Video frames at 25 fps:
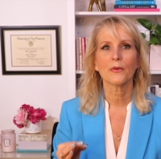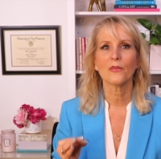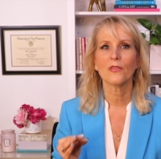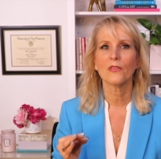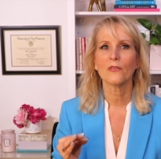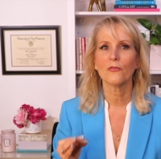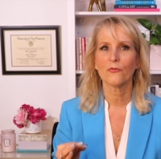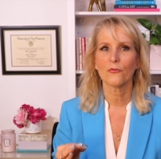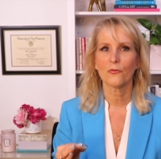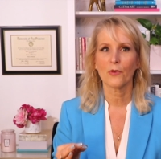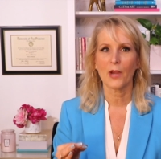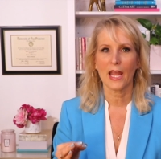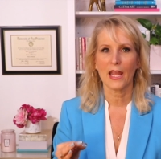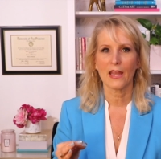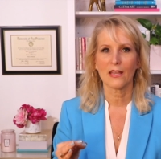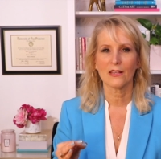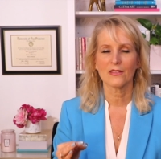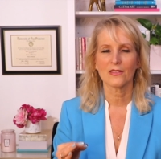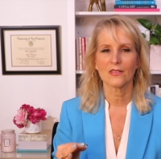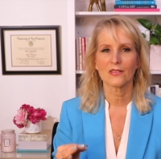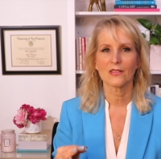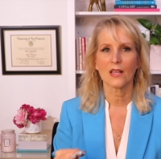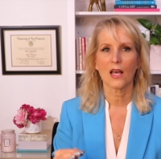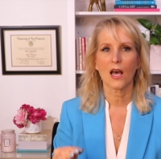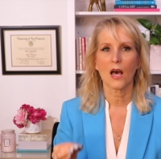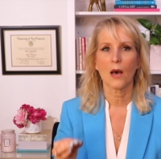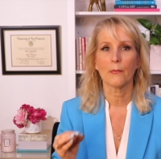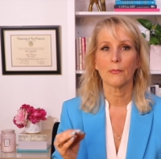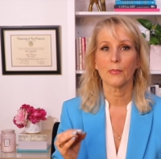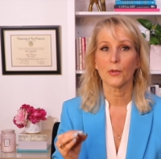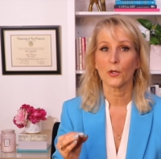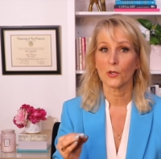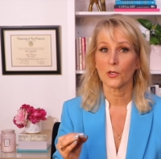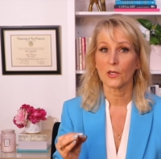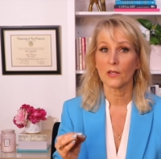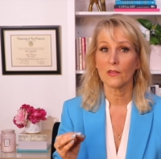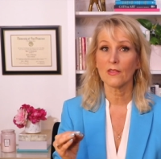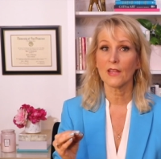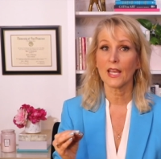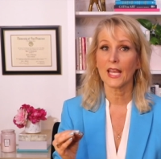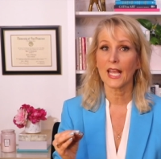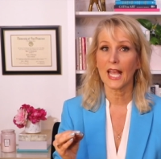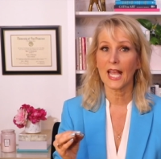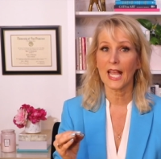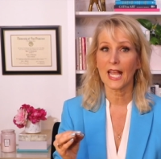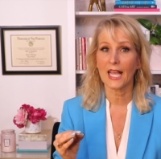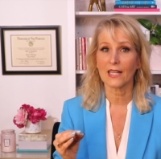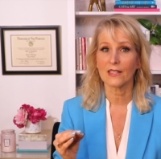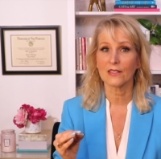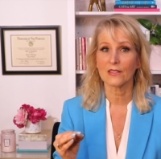the phrase, a bird in the
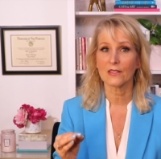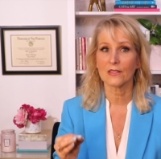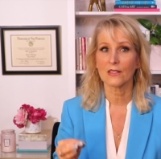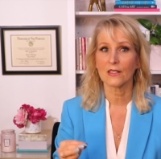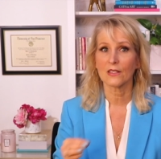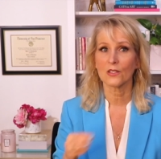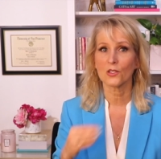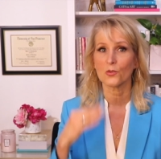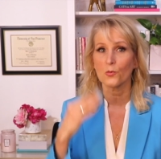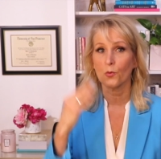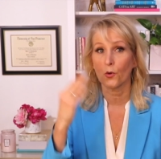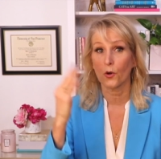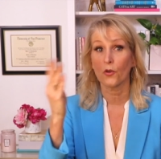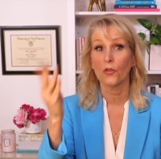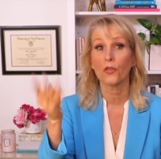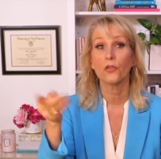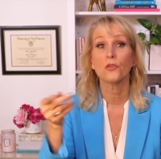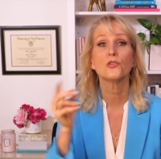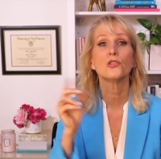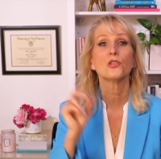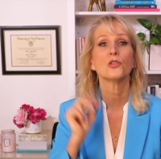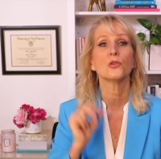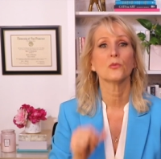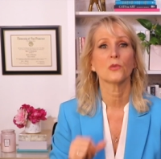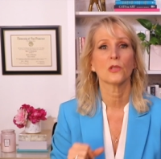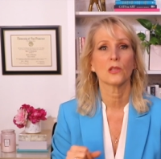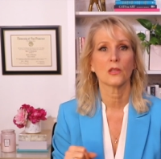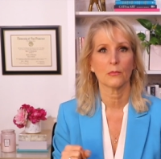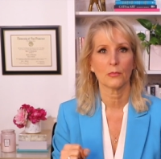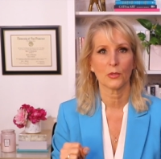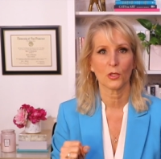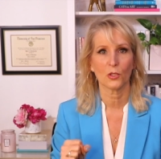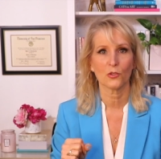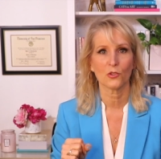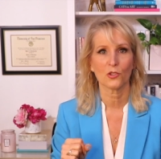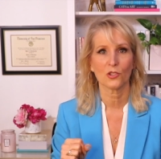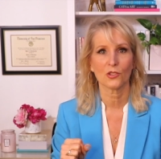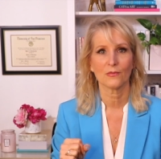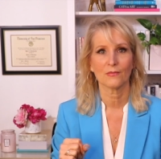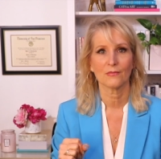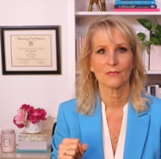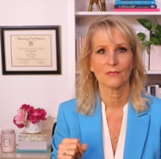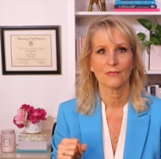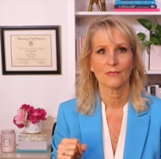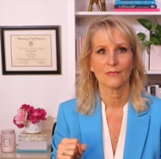hand is worth two in the bush.